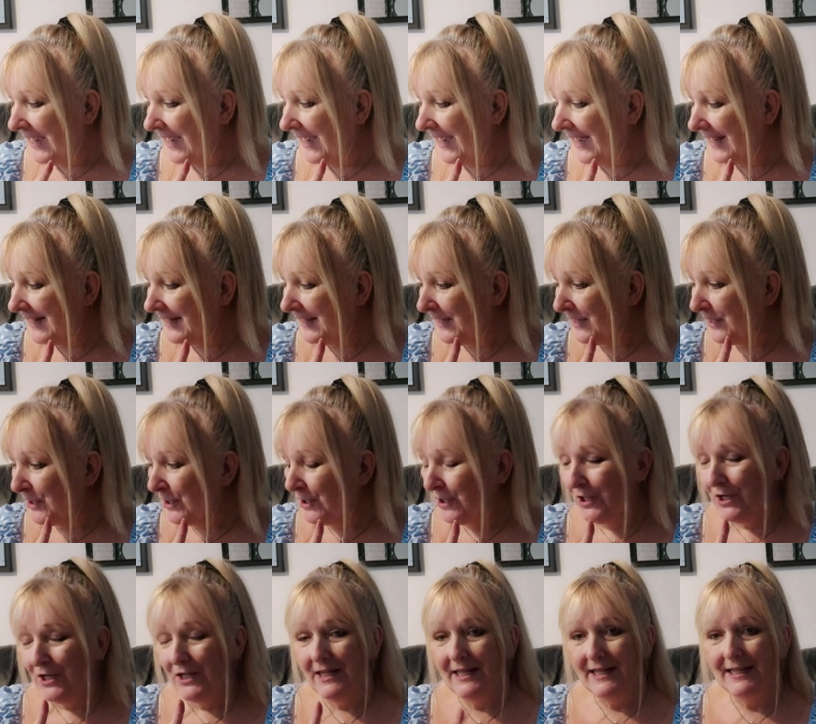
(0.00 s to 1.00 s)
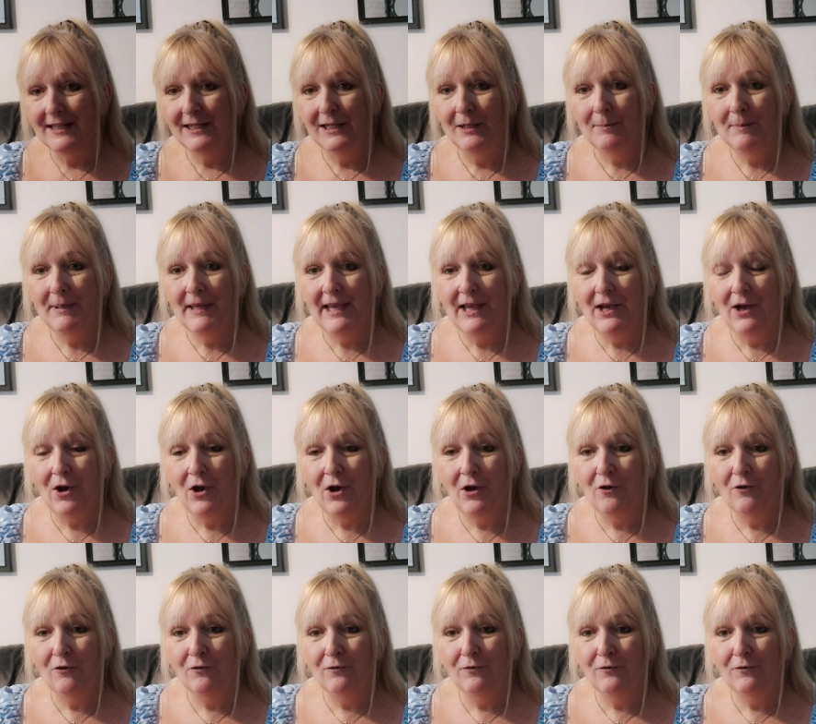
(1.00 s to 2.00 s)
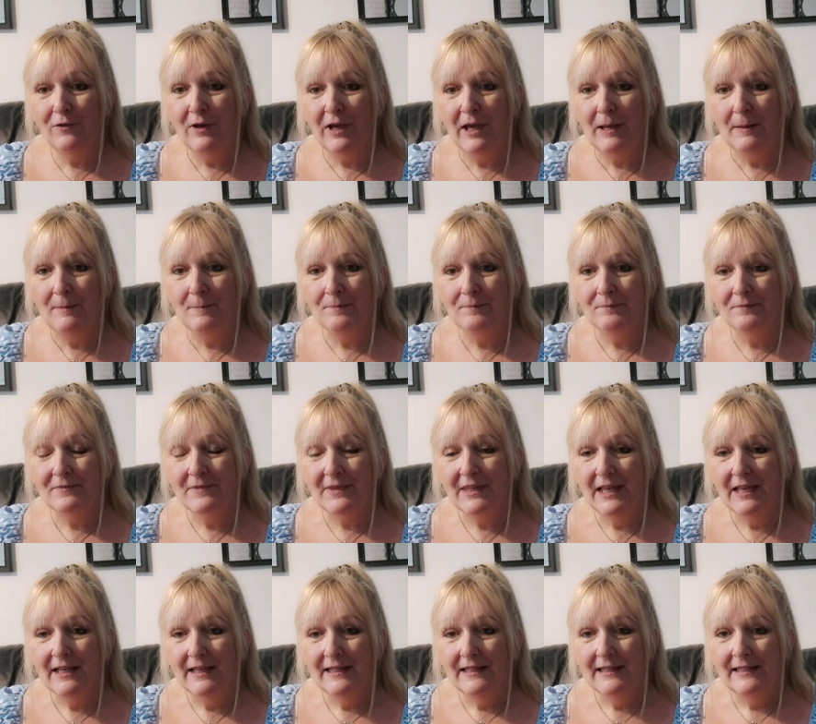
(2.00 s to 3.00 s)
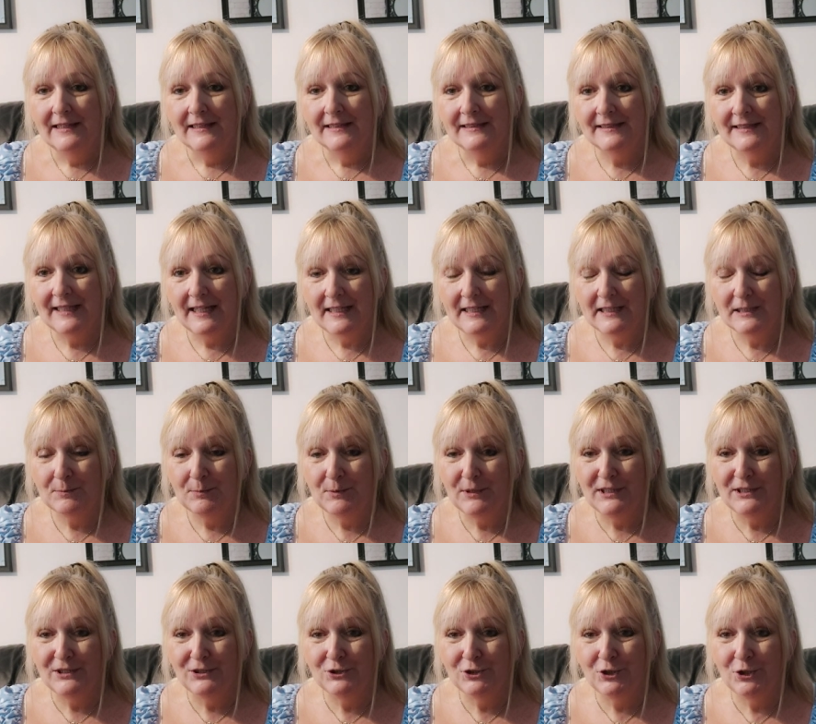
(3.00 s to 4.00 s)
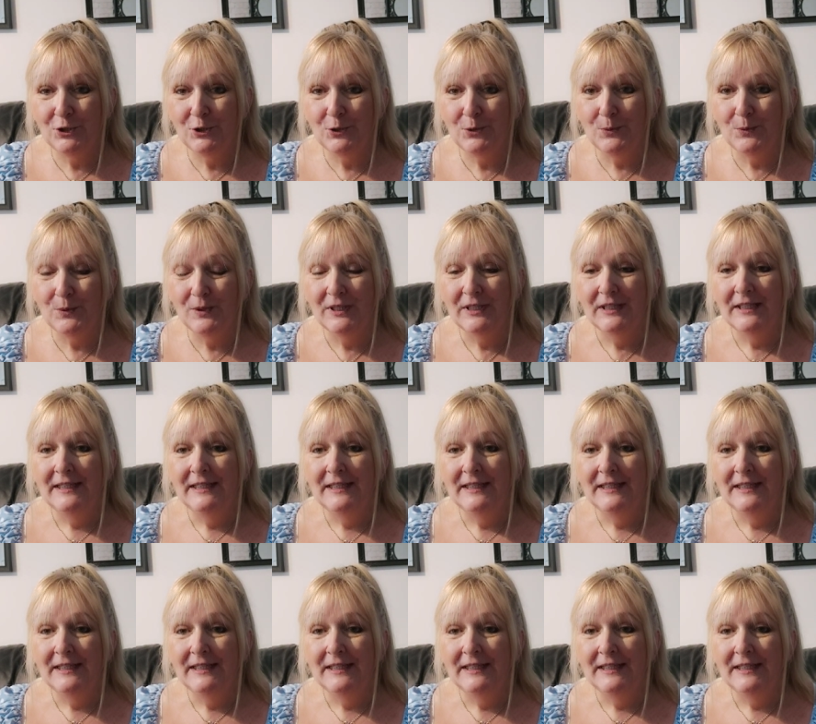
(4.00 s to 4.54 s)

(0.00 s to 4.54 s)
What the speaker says: and I got a little bit of Sainsbury's too,